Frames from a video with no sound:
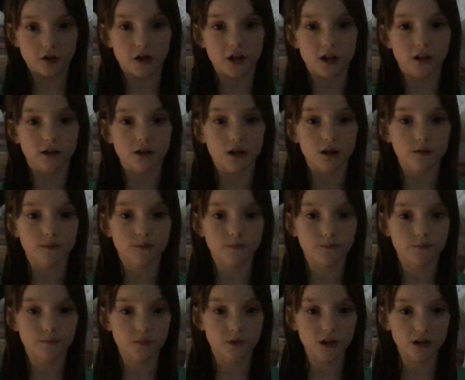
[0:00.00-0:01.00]
You take
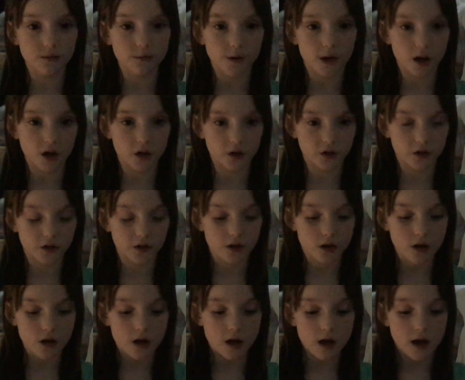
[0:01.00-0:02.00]
these parts
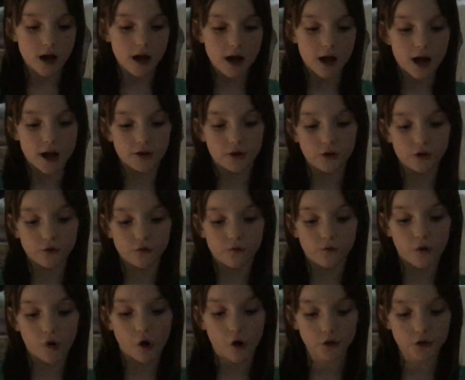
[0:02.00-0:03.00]
and you
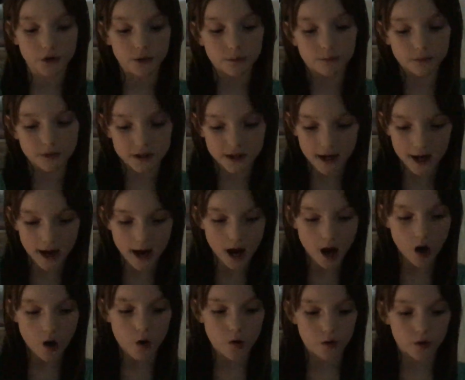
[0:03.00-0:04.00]
fold them
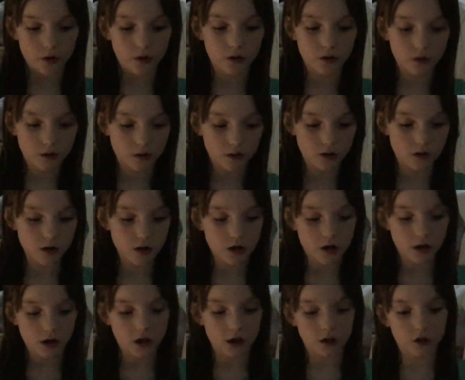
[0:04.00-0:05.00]
down.
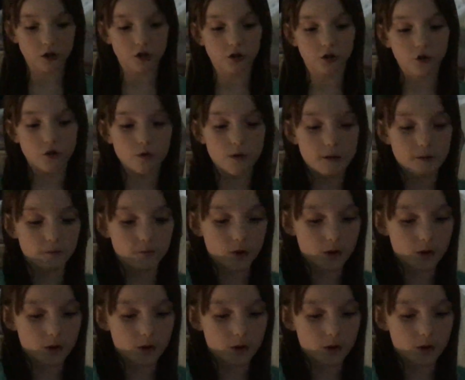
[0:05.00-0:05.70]
And you do it for